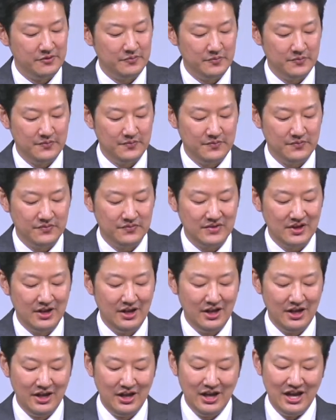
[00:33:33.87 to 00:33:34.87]
Yes,
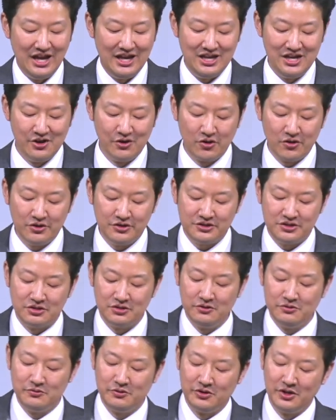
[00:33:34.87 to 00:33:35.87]
and in order
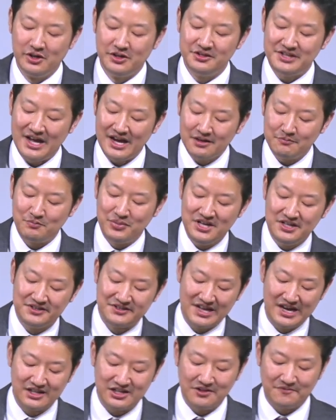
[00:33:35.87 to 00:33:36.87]
to be
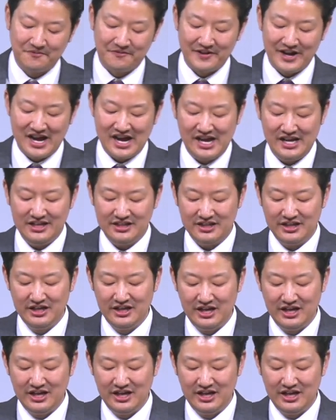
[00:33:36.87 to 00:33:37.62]
sanctified,